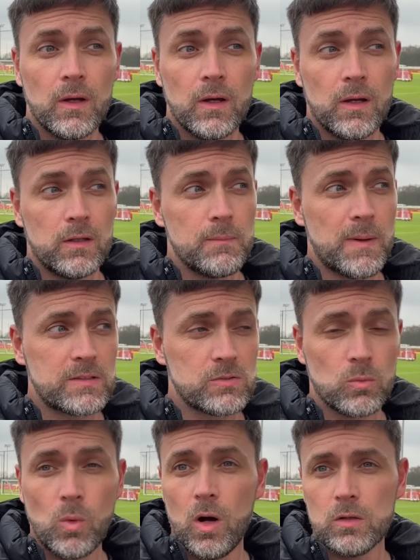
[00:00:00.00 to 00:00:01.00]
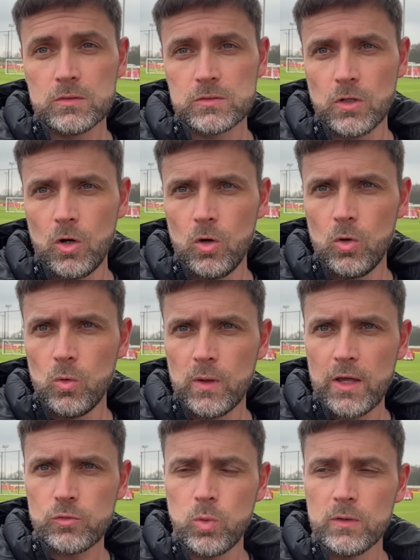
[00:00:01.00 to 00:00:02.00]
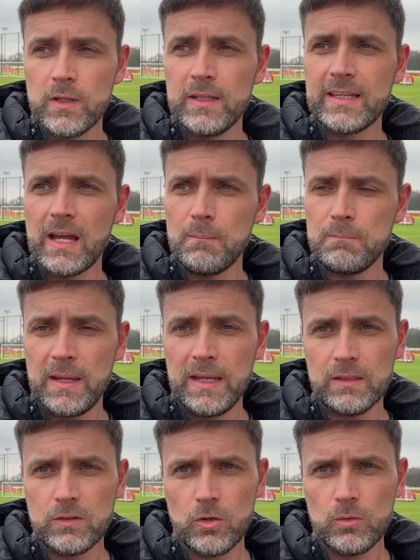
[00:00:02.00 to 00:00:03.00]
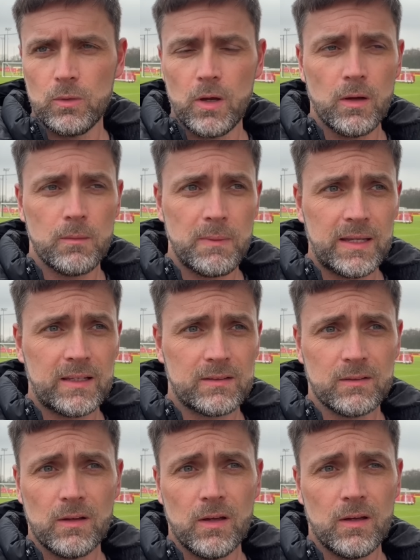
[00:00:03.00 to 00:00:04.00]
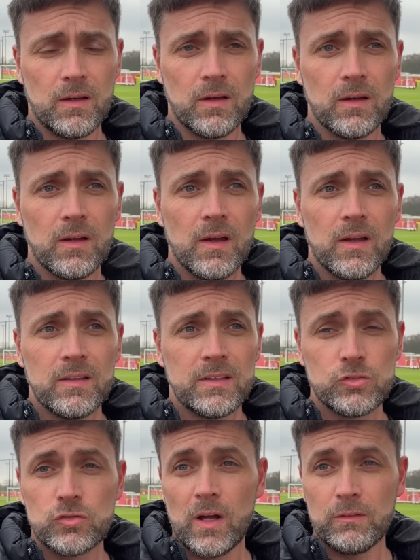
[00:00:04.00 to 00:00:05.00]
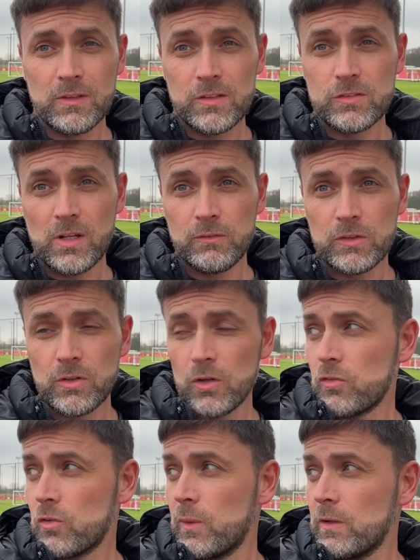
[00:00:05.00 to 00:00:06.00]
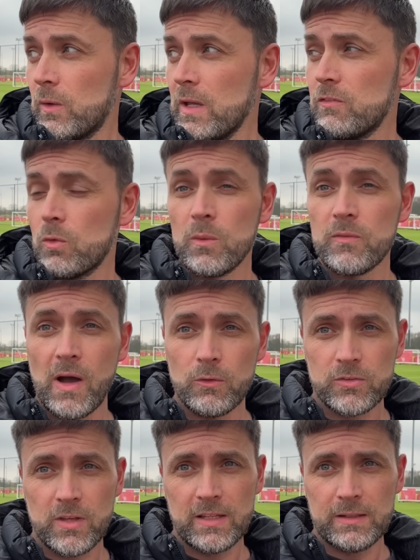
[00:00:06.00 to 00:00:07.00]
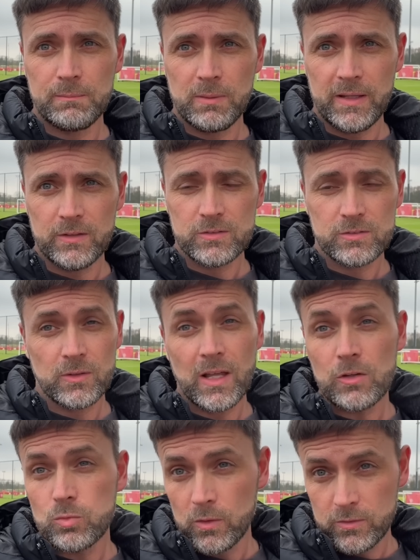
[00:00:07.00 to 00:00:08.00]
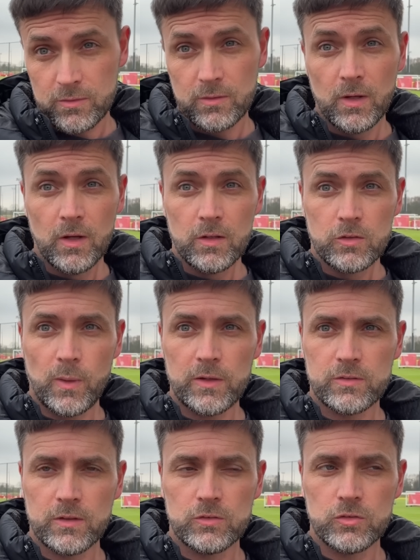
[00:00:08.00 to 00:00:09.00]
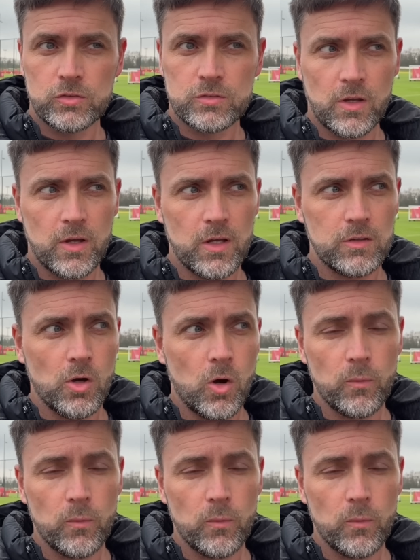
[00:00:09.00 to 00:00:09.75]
no matter what. So that's one that they can make this January transfer window, even without selling players. So that's one to actually just note